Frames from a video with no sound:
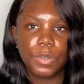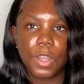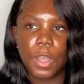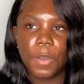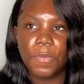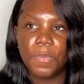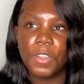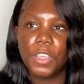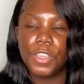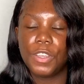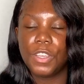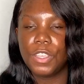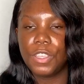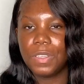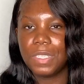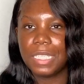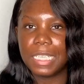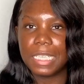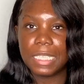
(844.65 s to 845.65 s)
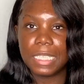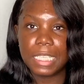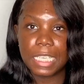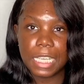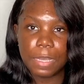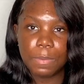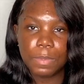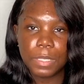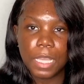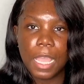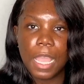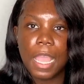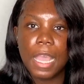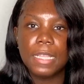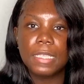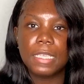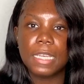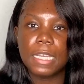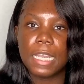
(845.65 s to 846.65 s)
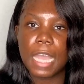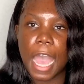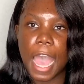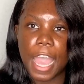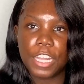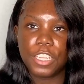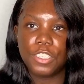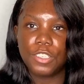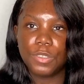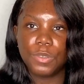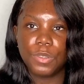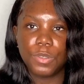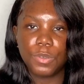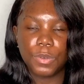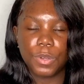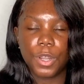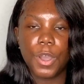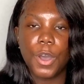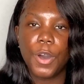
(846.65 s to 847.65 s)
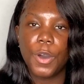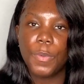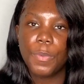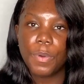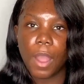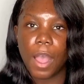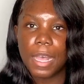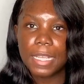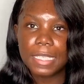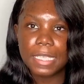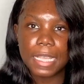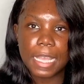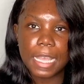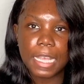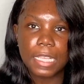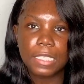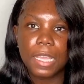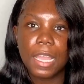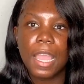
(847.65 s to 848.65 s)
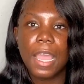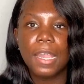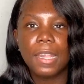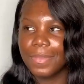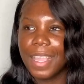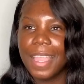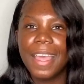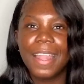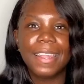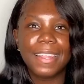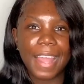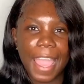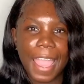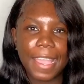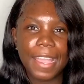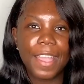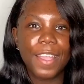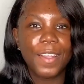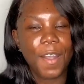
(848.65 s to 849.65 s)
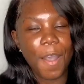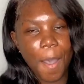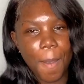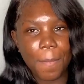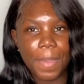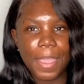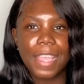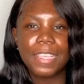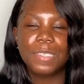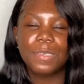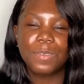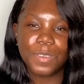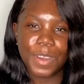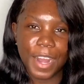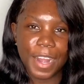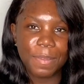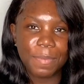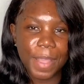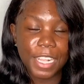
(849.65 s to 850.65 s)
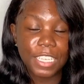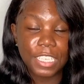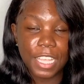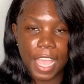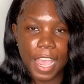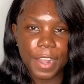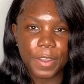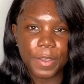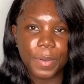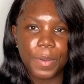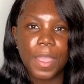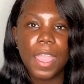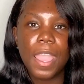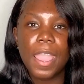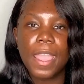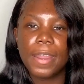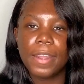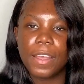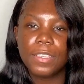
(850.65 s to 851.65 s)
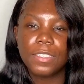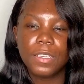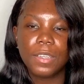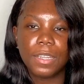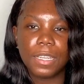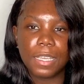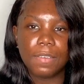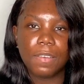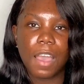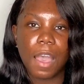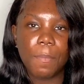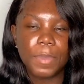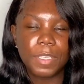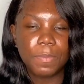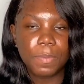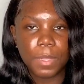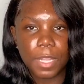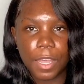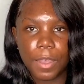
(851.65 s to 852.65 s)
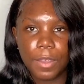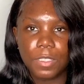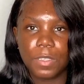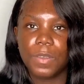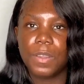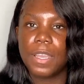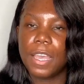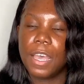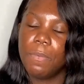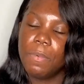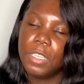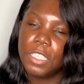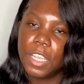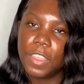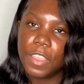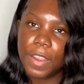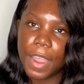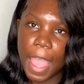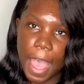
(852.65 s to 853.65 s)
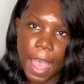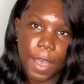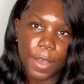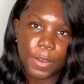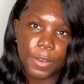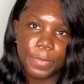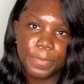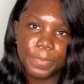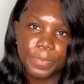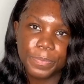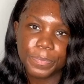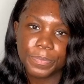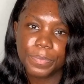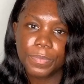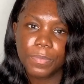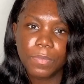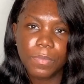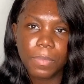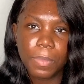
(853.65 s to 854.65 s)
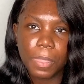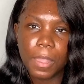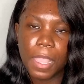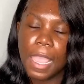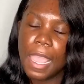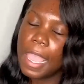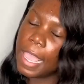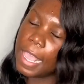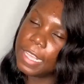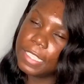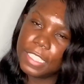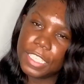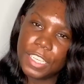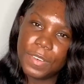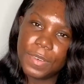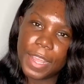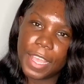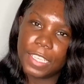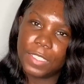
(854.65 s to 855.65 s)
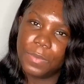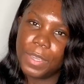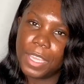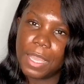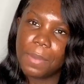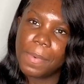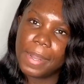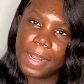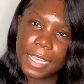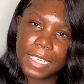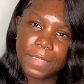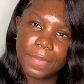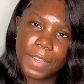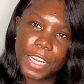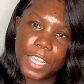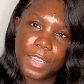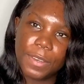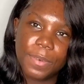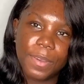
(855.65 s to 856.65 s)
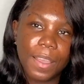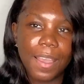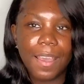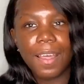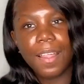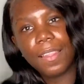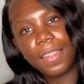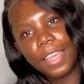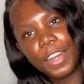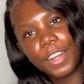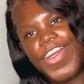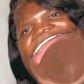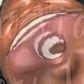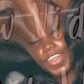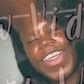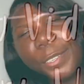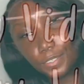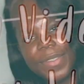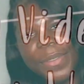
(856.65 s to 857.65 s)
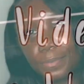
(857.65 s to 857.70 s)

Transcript: Hopefully you can use these tips to guide you through the whole process. Like, comment, and subscribe to my channel and also leave comments below so we can help each other out. And see you next week in my next video. Later.